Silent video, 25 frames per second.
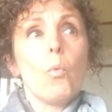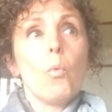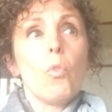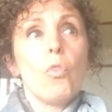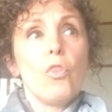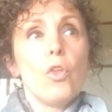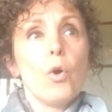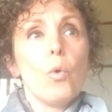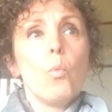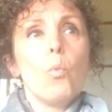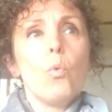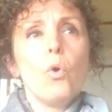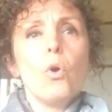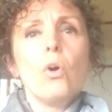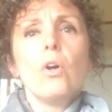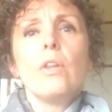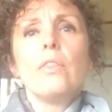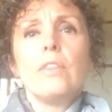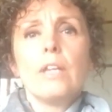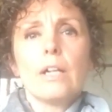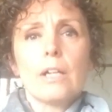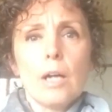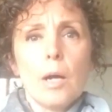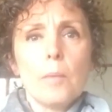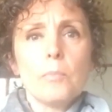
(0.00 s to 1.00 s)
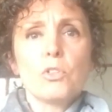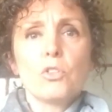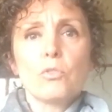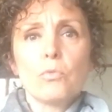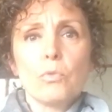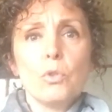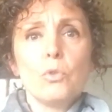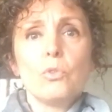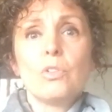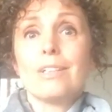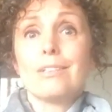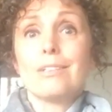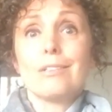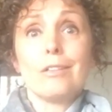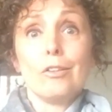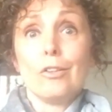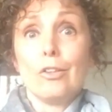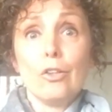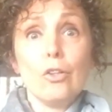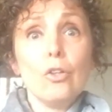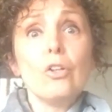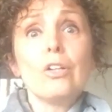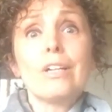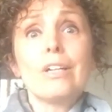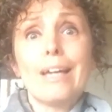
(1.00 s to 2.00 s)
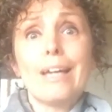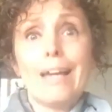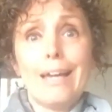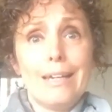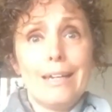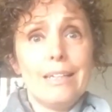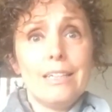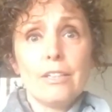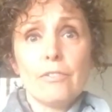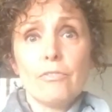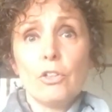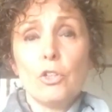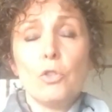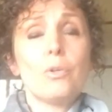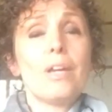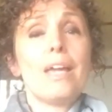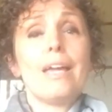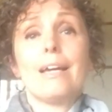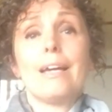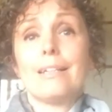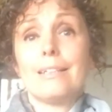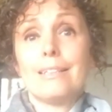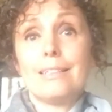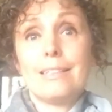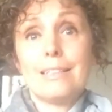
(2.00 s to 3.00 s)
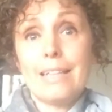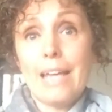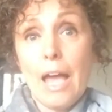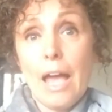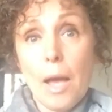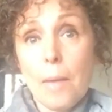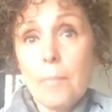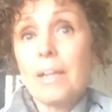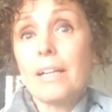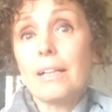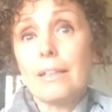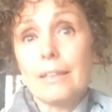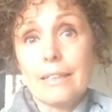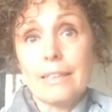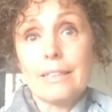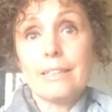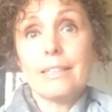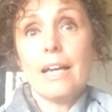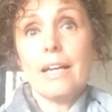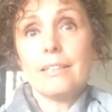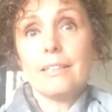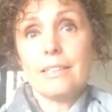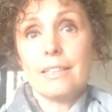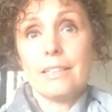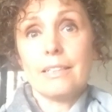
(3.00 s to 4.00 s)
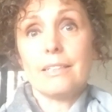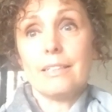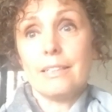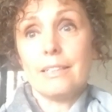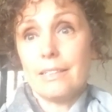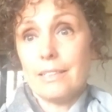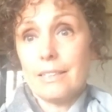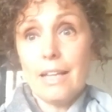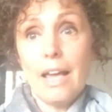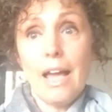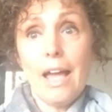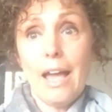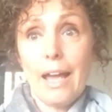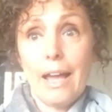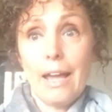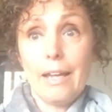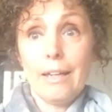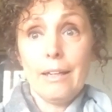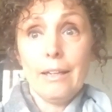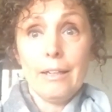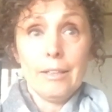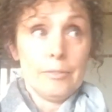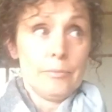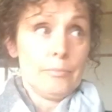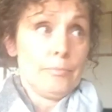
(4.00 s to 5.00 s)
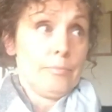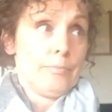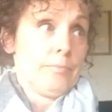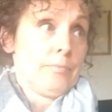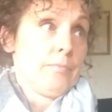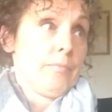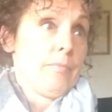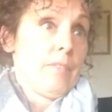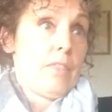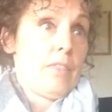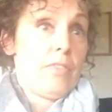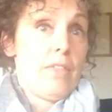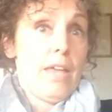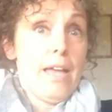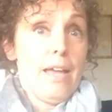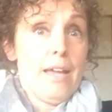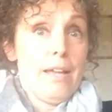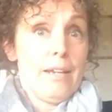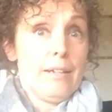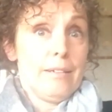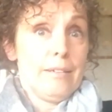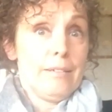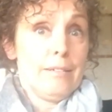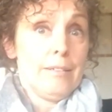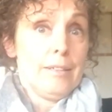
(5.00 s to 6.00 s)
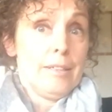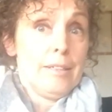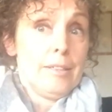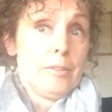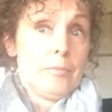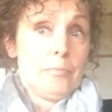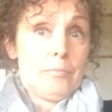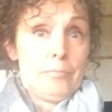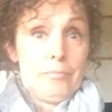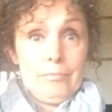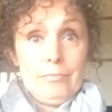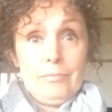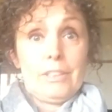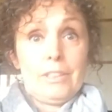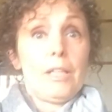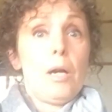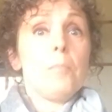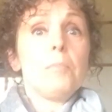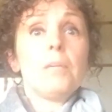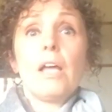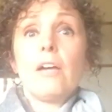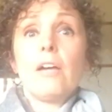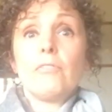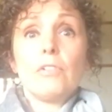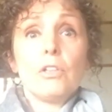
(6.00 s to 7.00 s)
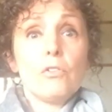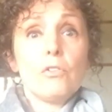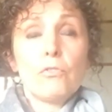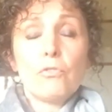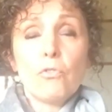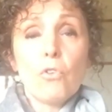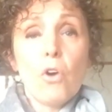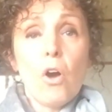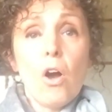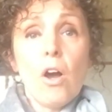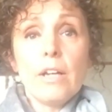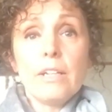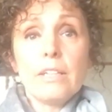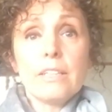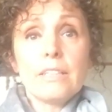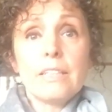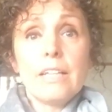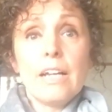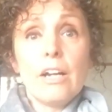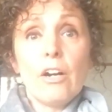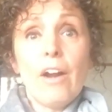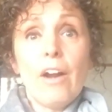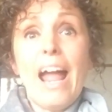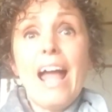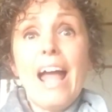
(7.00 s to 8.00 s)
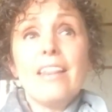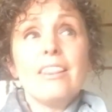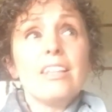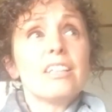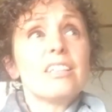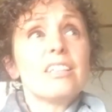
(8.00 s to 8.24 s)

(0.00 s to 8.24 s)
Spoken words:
the wood that comes through doesn't look any different, you can't chemically test it to say, then some level of fraud is there. And the